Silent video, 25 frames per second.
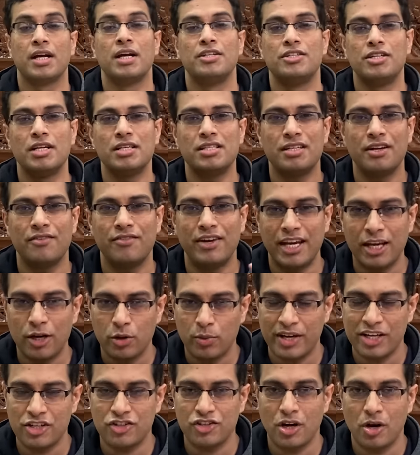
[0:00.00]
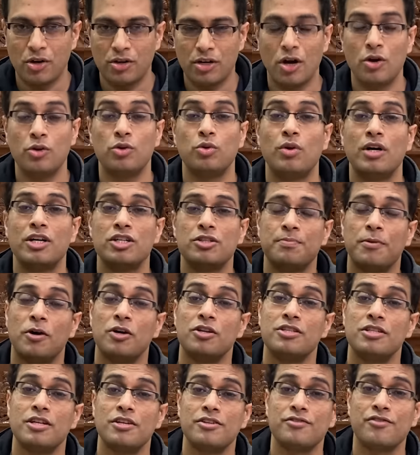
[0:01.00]
Just a very quick shout out to our
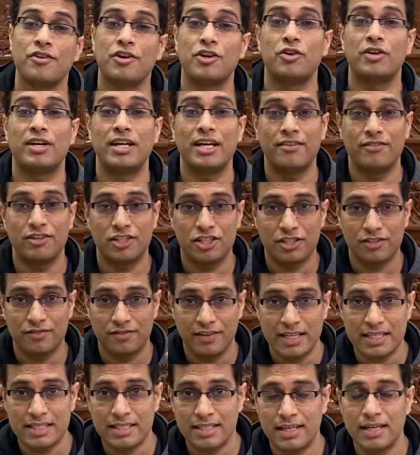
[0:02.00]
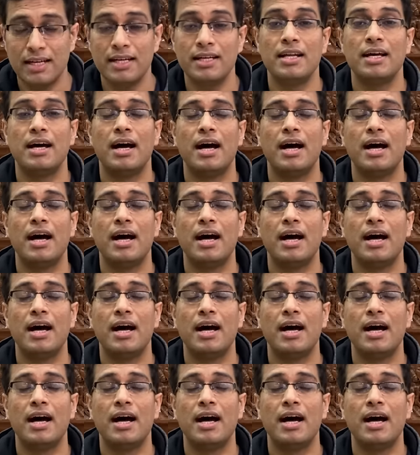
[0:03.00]
sponsors for today, which is Vested.